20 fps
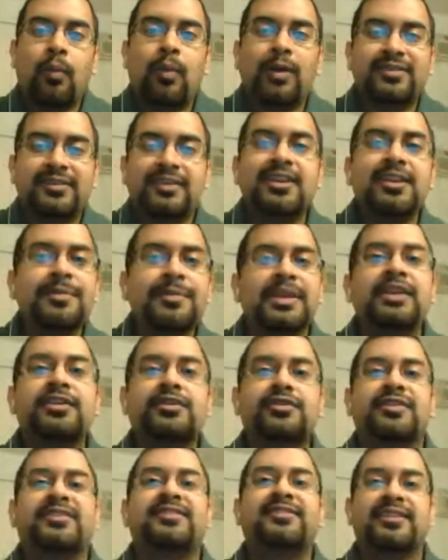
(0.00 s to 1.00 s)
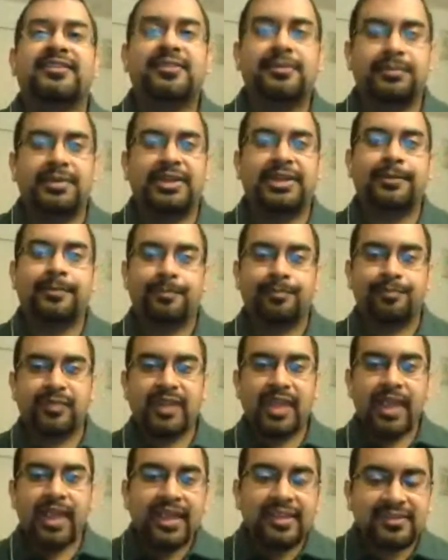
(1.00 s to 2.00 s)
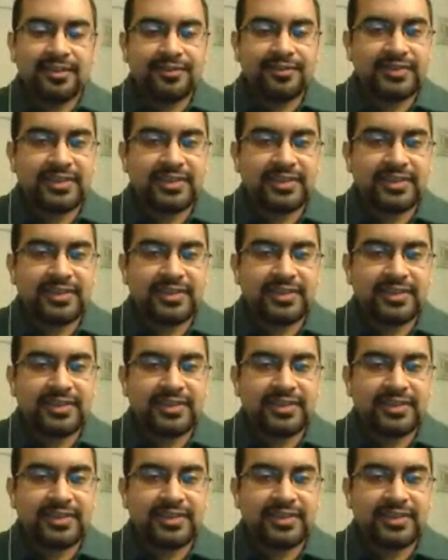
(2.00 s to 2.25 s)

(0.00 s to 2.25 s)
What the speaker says: Now, what's going to be interesting to me